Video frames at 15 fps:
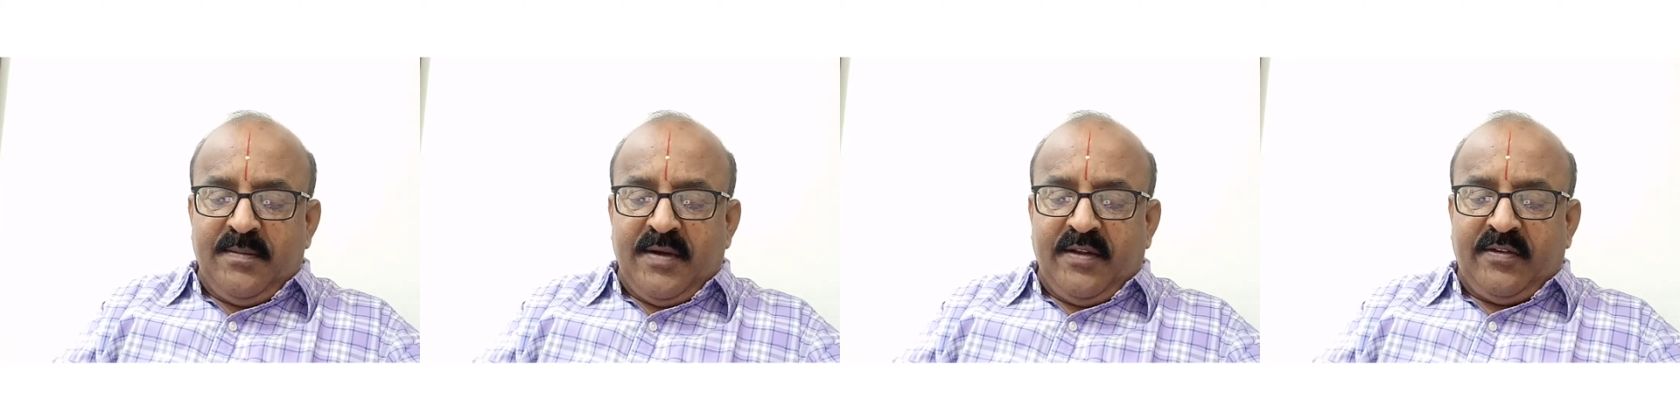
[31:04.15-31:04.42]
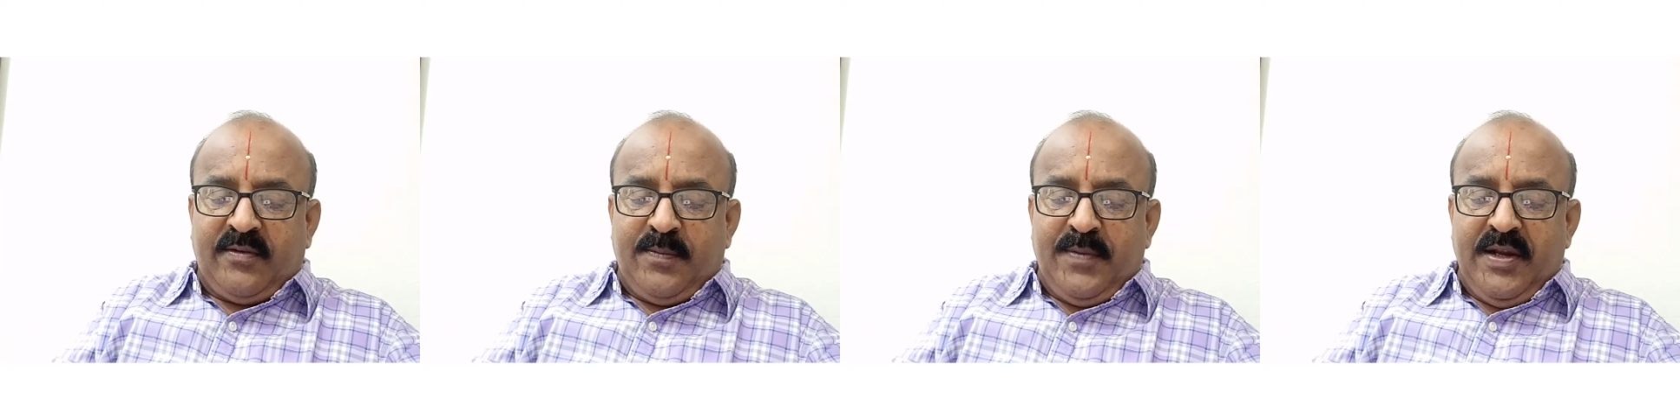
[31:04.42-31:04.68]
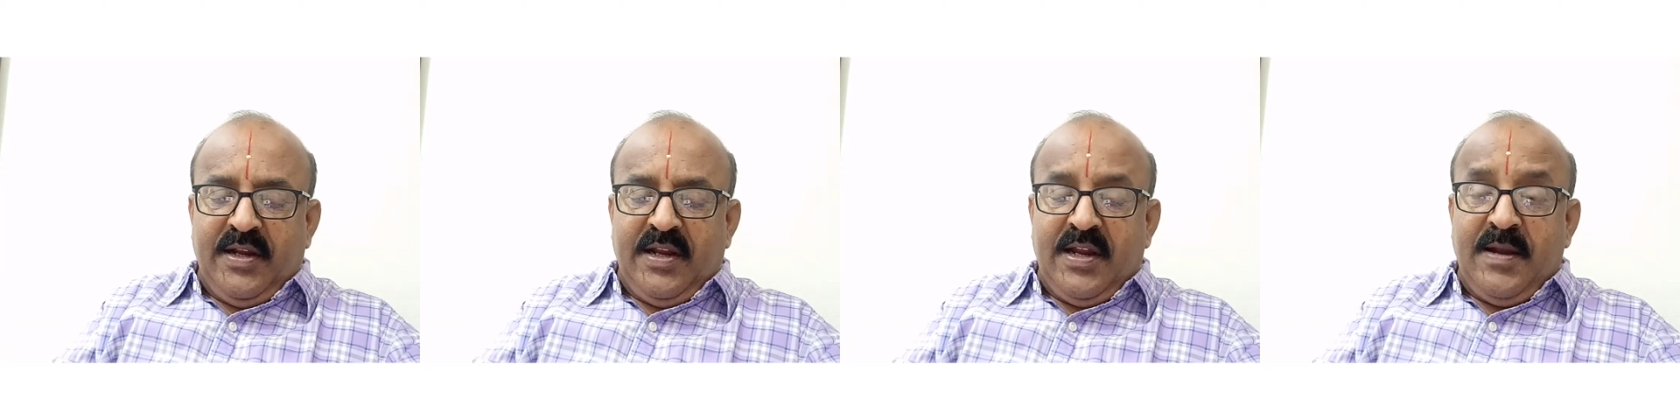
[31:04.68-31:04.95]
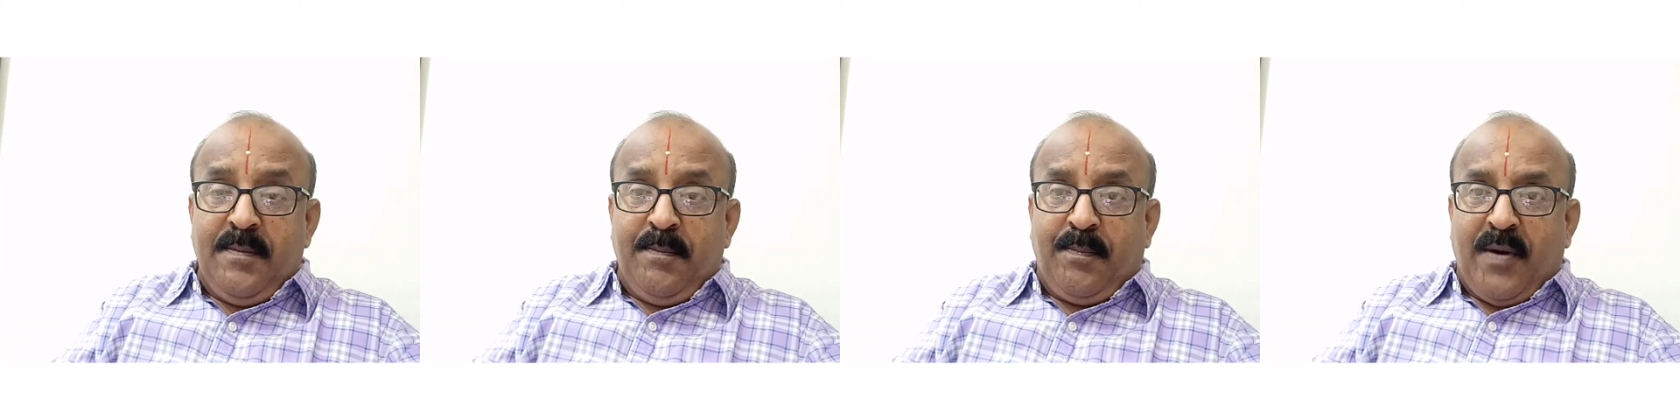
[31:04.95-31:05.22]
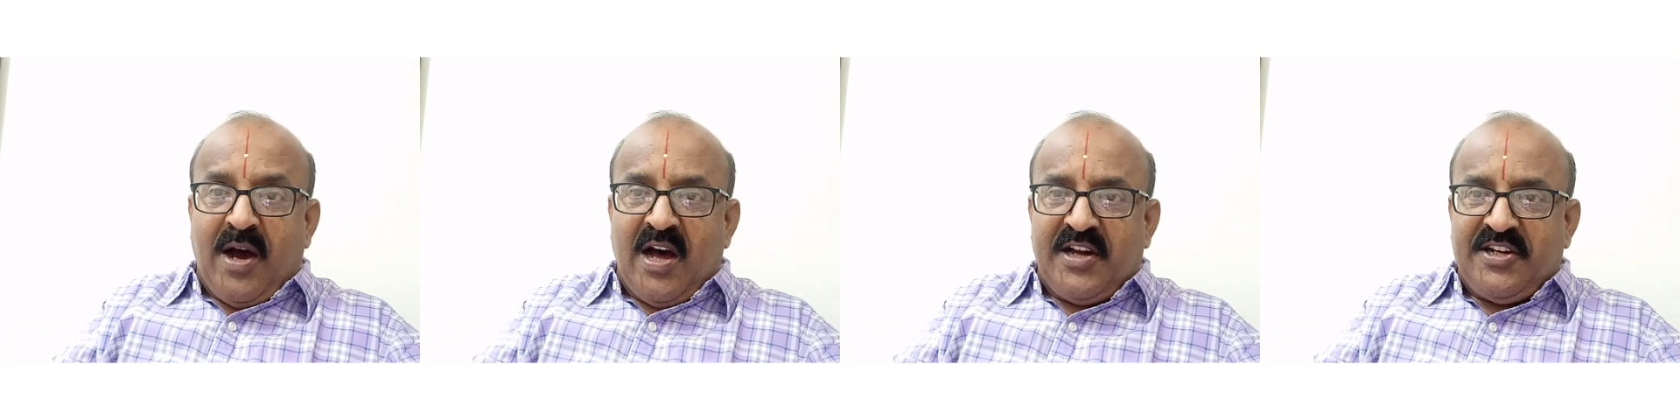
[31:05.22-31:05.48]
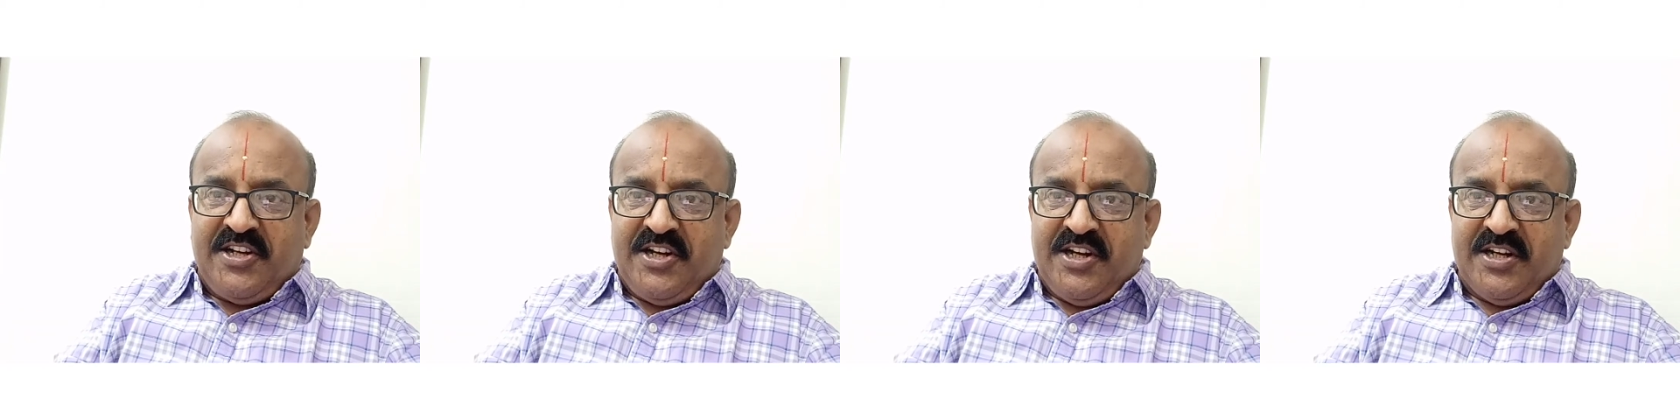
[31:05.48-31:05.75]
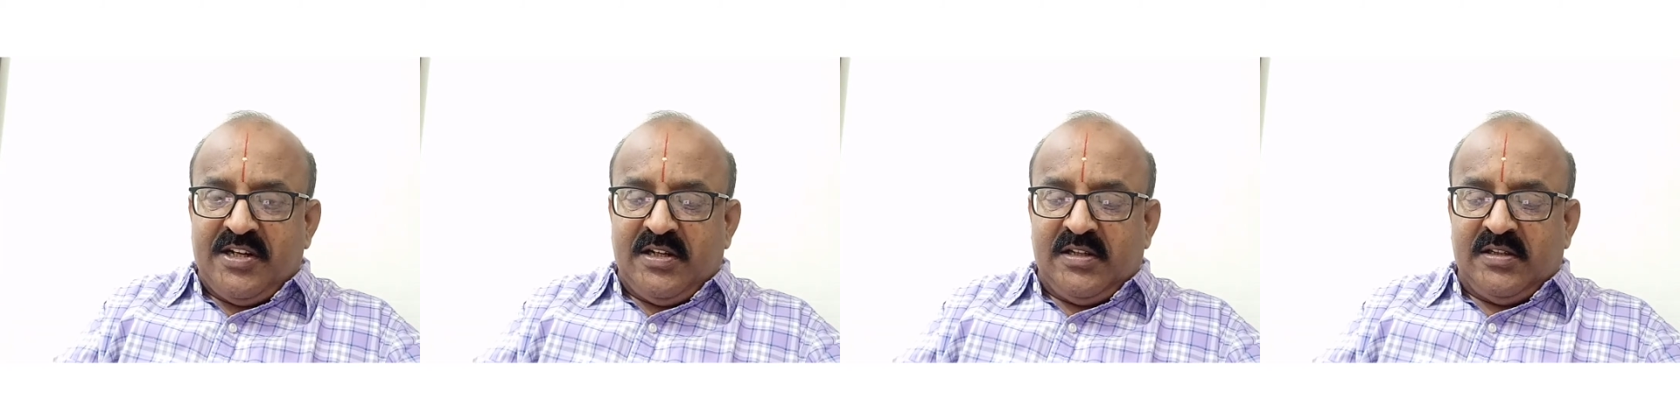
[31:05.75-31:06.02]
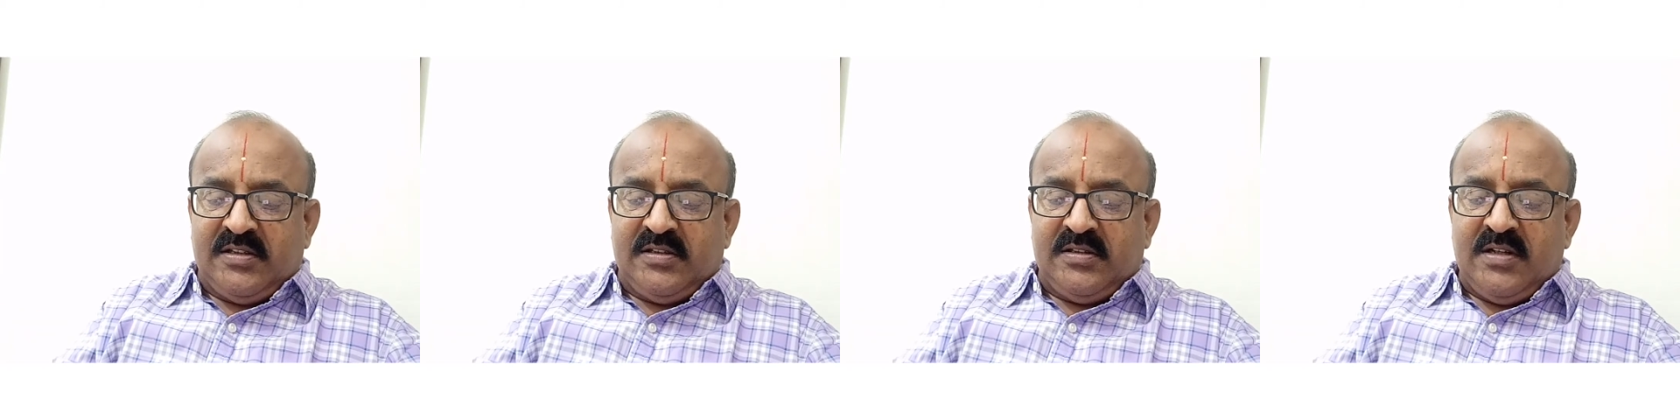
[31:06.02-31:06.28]
must be
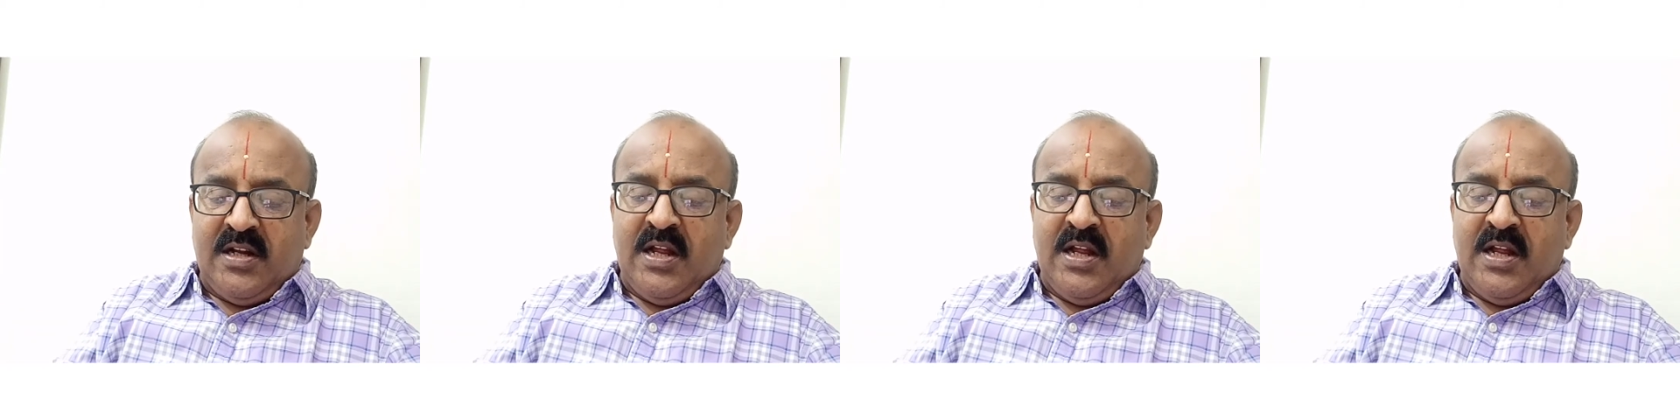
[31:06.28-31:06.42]
impartial.